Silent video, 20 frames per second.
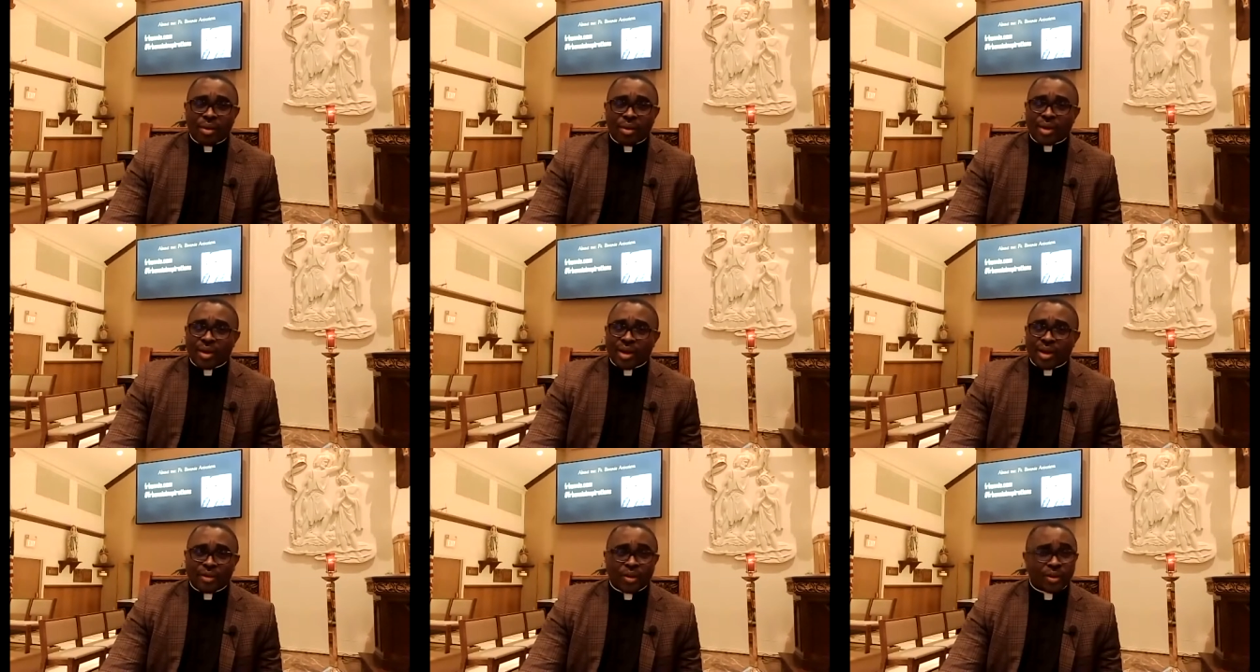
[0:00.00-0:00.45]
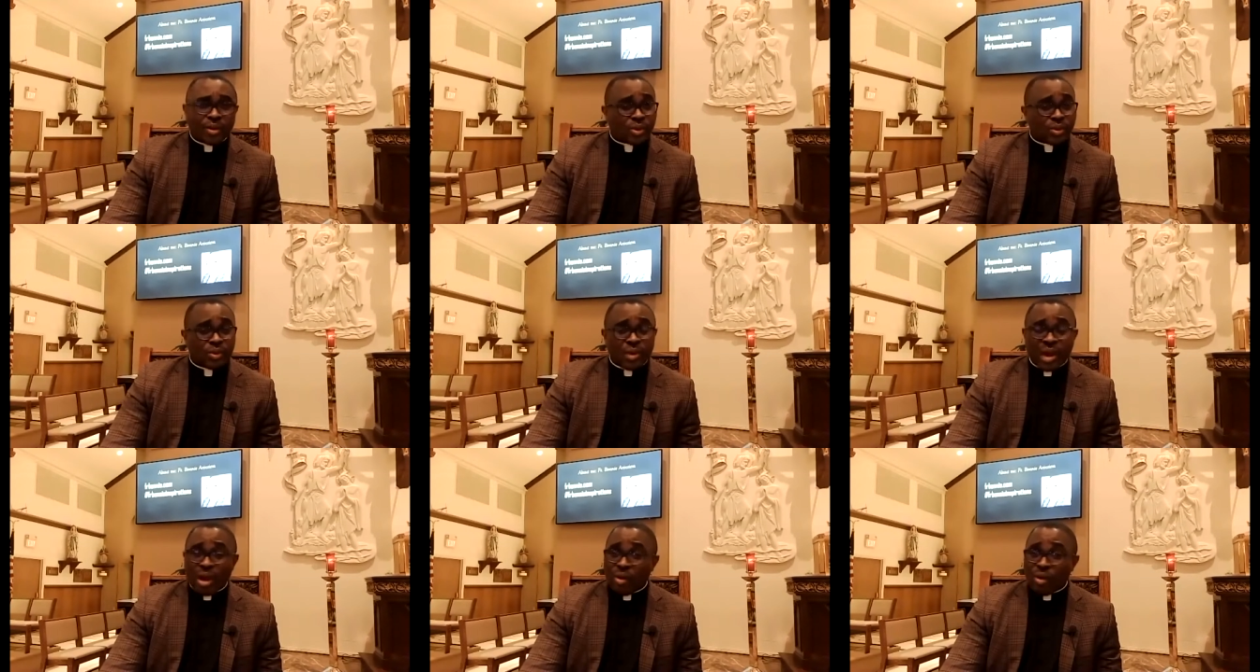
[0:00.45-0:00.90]
And
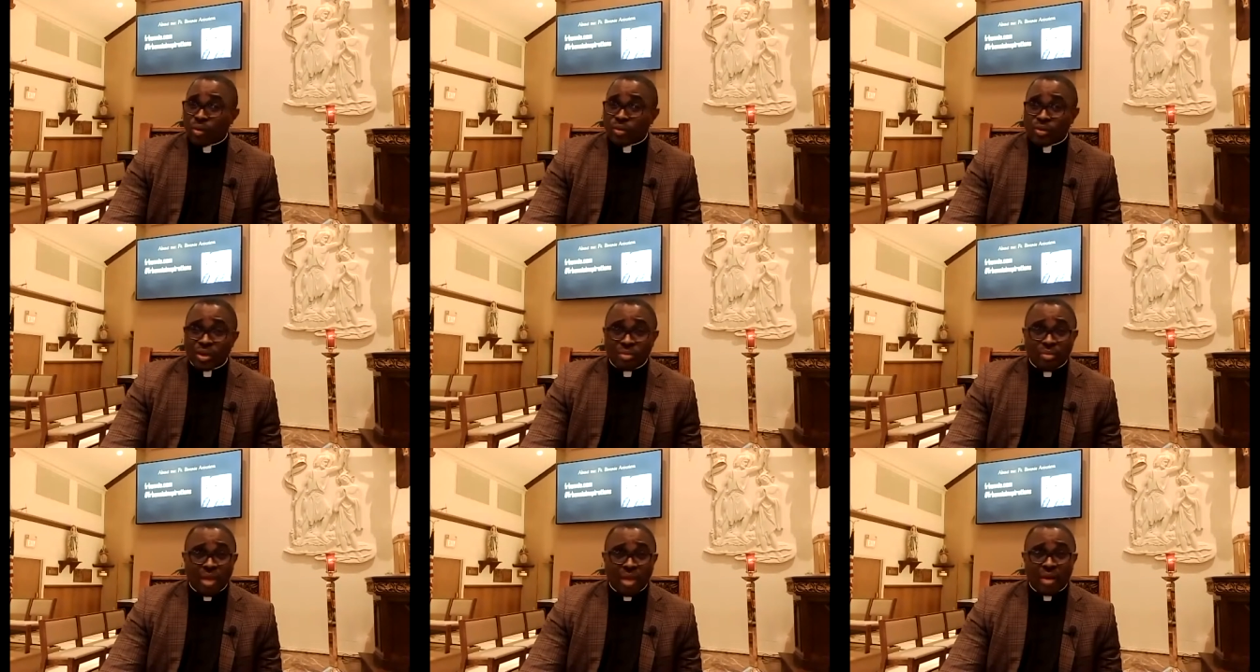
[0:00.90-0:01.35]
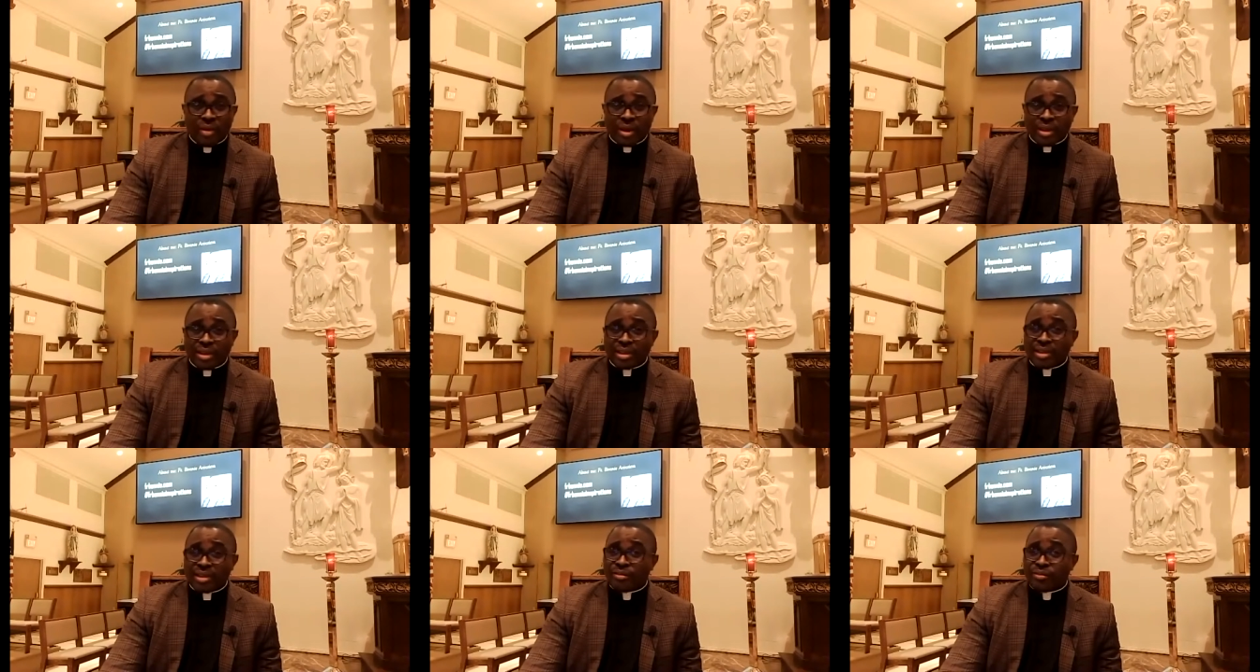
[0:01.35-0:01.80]
also, I won't remarry.
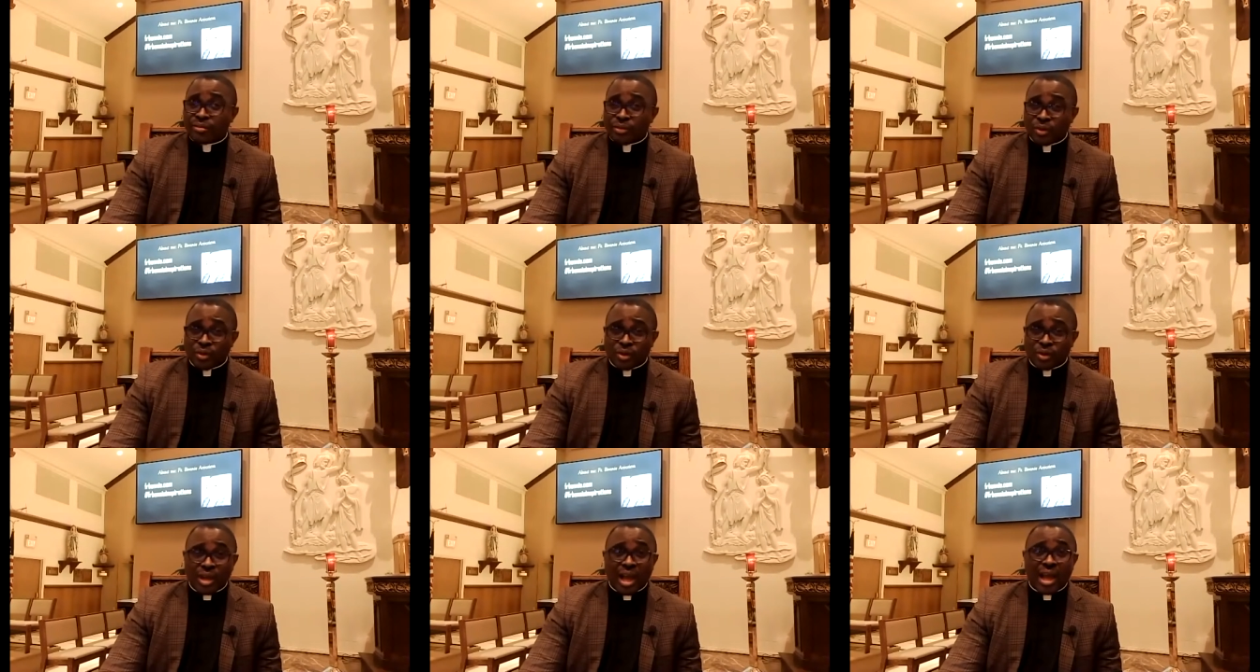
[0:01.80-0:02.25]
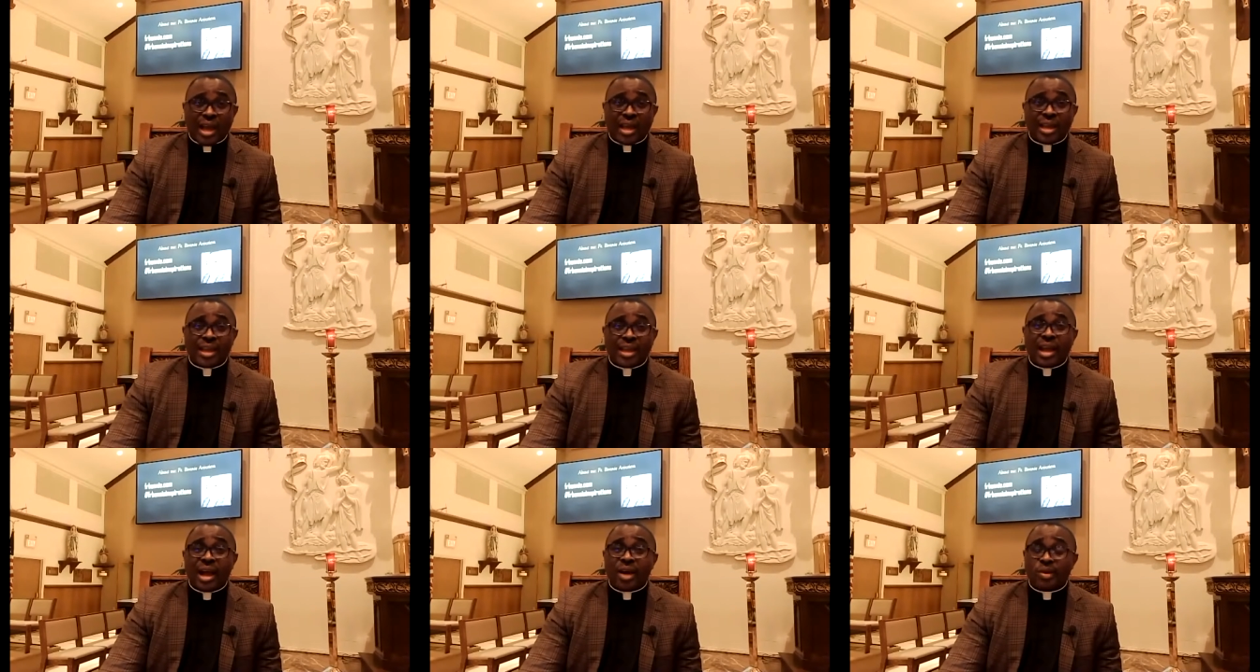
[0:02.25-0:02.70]
If you
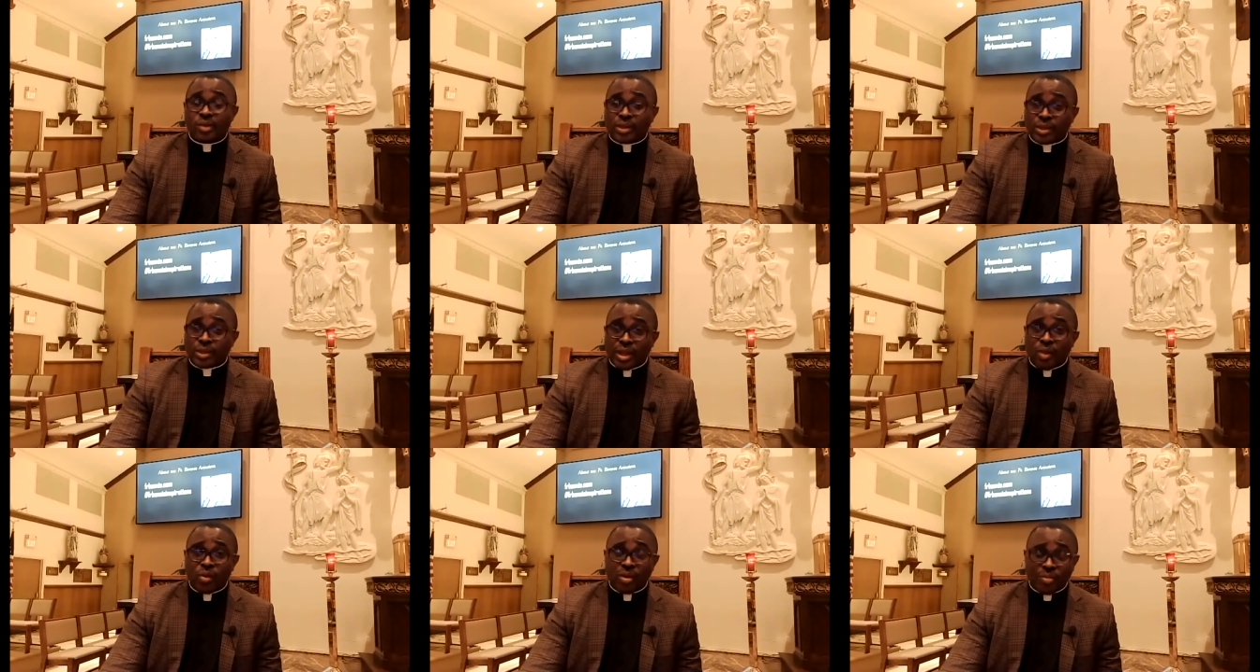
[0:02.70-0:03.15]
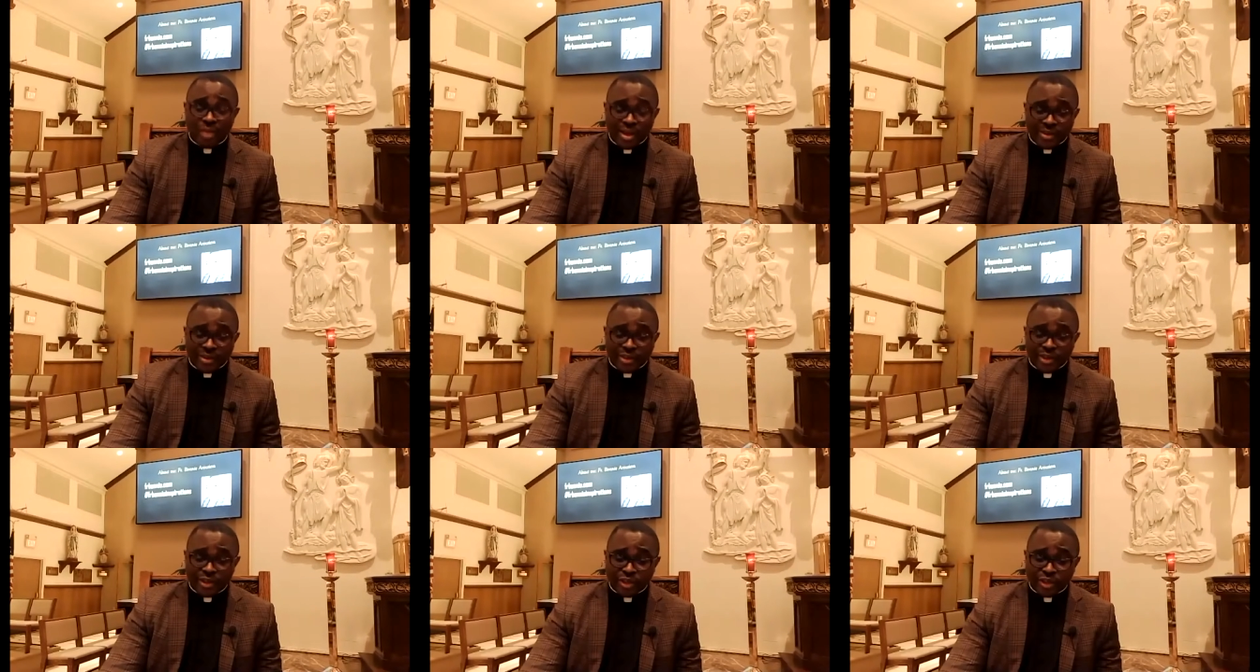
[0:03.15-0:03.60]
die, I will stay with my
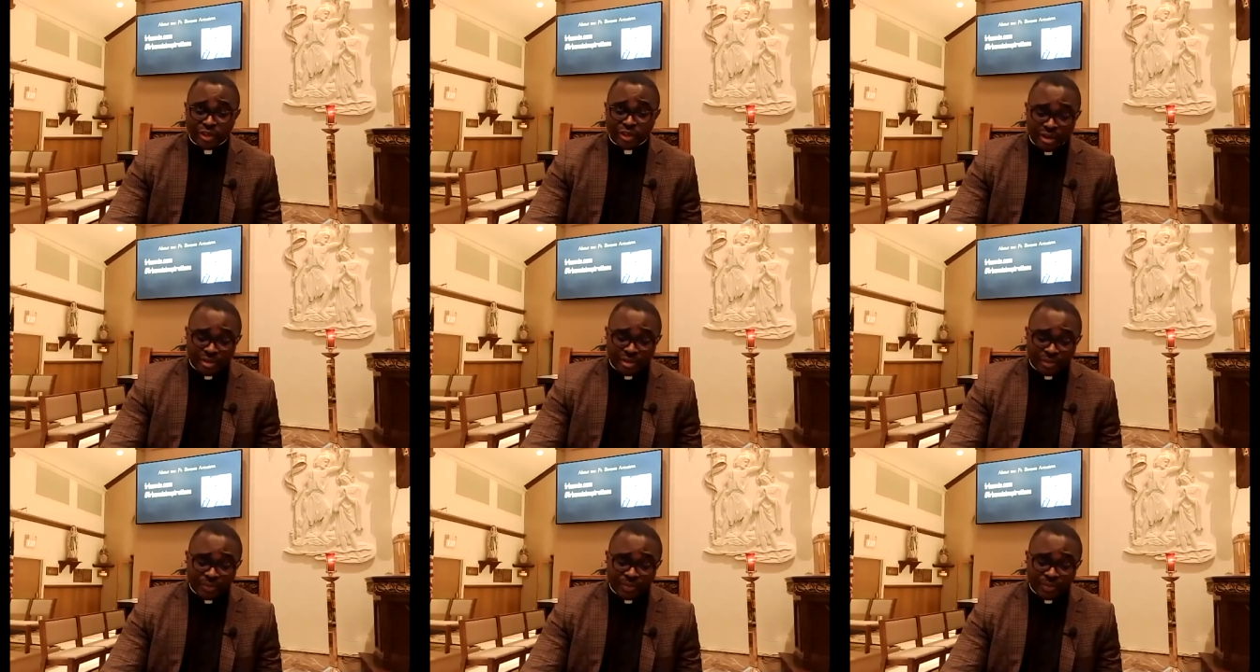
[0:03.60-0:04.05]
sister.